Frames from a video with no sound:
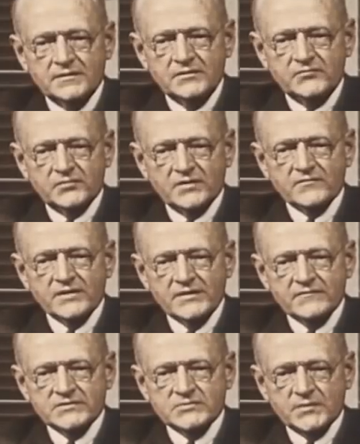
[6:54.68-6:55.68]
If you ever
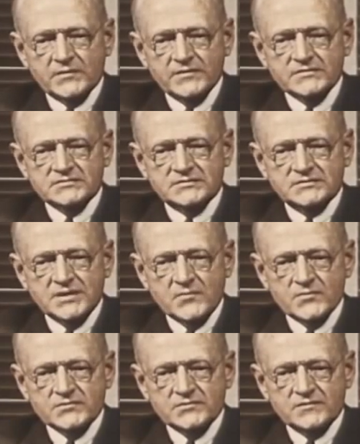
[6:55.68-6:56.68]
have experienced the
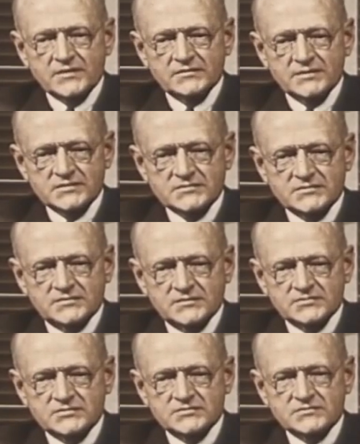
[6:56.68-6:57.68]
temperature and dust
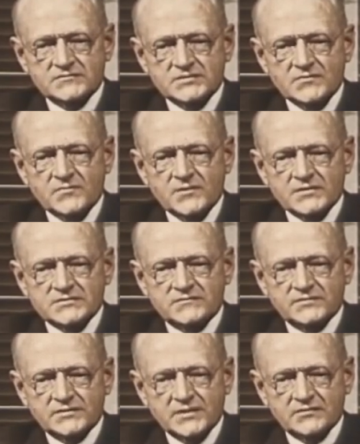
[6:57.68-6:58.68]
conditions of some parts of
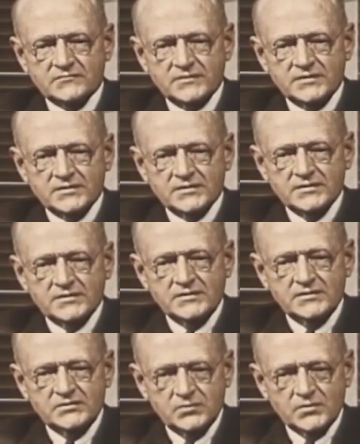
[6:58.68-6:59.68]
the country,
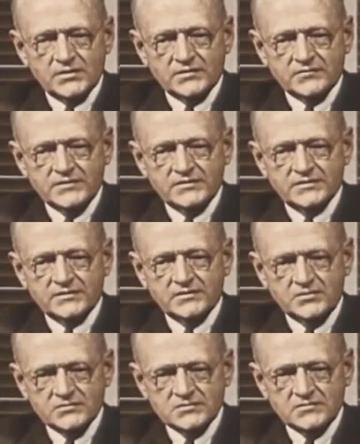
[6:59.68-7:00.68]
you will agree that in
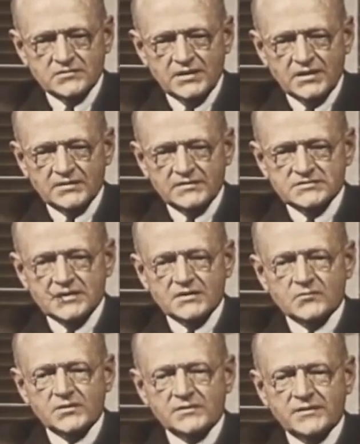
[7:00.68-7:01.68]
those localities,
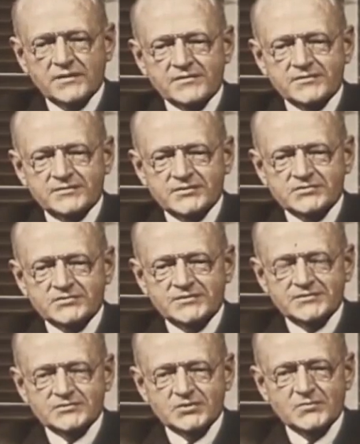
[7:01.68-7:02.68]
hot weather conditioning
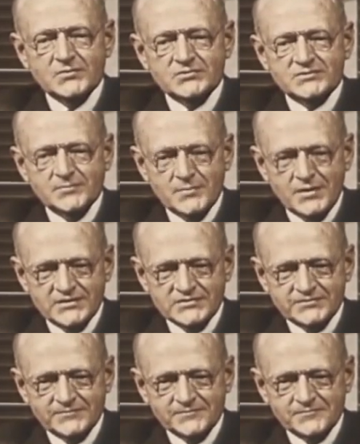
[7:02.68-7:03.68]
is almost a
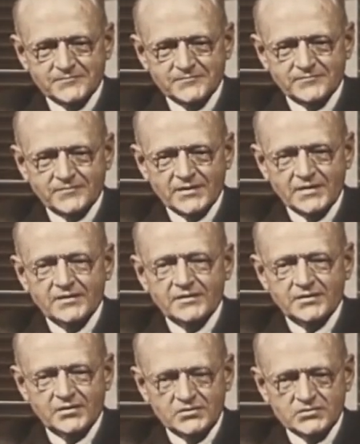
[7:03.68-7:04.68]
must.
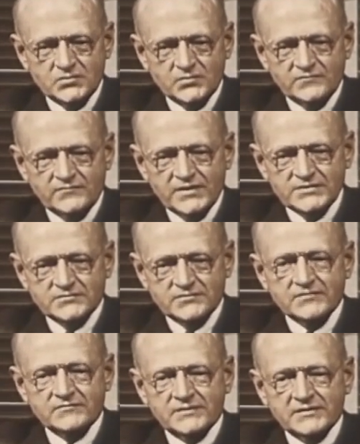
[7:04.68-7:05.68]
It also provides
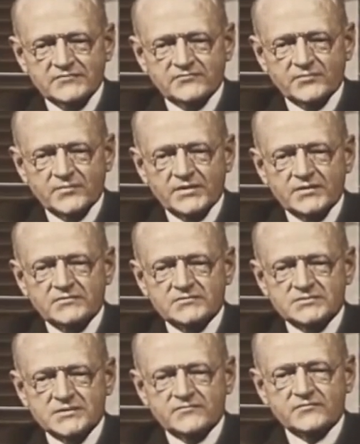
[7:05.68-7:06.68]
great relief for many who
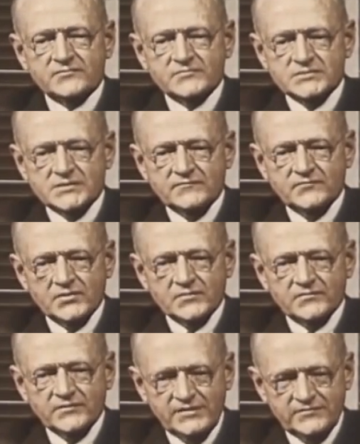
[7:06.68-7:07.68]
suffer from some form
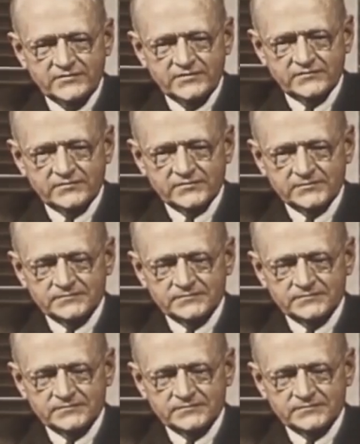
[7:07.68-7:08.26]
of hay fever.